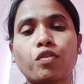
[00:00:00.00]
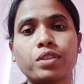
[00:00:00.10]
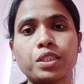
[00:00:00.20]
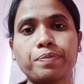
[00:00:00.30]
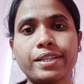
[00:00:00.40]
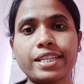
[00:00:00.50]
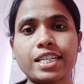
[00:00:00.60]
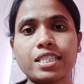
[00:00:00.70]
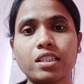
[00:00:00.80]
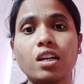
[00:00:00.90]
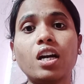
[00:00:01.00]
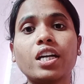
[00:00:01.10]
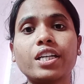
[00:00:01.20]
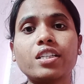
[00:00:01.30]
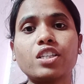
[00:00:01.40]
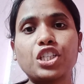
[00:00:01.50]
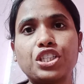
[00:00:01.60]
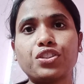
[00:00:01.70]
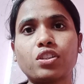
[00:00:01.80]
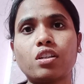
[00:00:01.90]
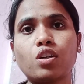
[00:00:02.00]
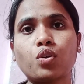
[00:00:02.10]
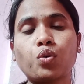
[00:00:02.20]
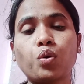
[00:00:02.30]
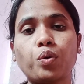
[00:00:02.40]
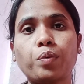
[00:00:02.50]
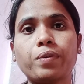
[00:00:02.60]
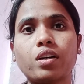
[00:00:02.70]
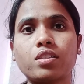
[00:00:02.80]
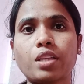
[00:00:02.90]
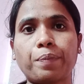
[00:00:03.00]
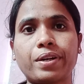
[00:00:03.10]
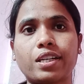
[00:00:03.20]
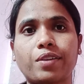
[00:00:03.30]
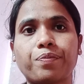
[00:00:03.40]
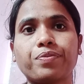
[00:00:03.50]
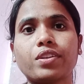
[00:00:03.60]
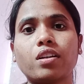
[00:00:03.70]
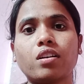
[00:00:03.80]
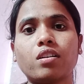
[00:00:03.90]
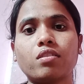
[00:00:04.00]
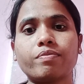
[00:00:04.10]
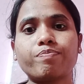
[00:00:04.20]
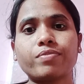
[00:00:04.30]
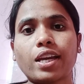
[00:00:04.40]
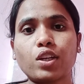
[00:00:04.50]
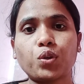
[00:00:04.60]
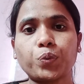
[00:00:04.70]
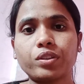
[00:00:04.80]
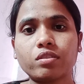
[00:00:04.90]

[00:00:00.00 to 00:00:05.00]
this medication in each group separately. Thank you.